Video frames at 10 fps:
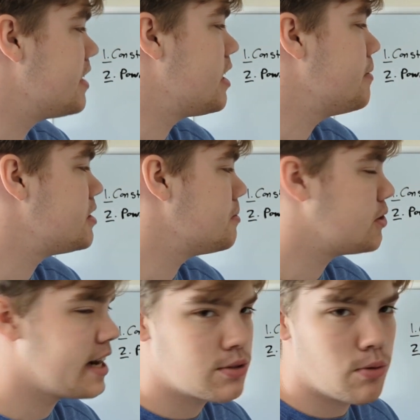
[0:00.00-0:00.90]
and then we
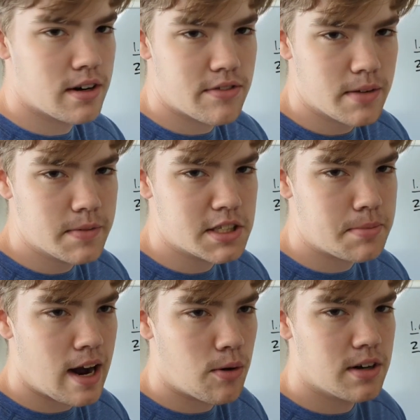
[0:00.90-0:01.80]
subtract 1 from this
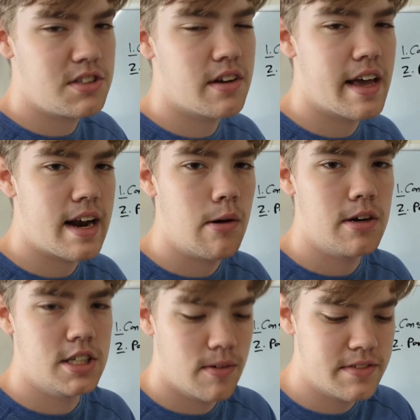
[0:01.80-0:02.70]
power to get
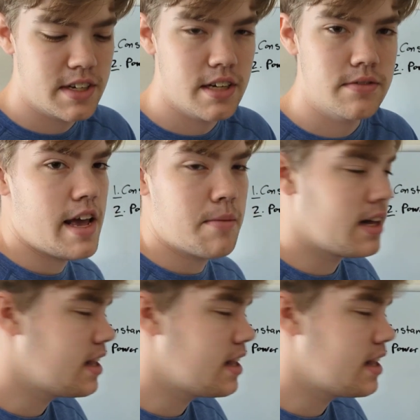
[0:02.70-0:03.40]
our derivative. In my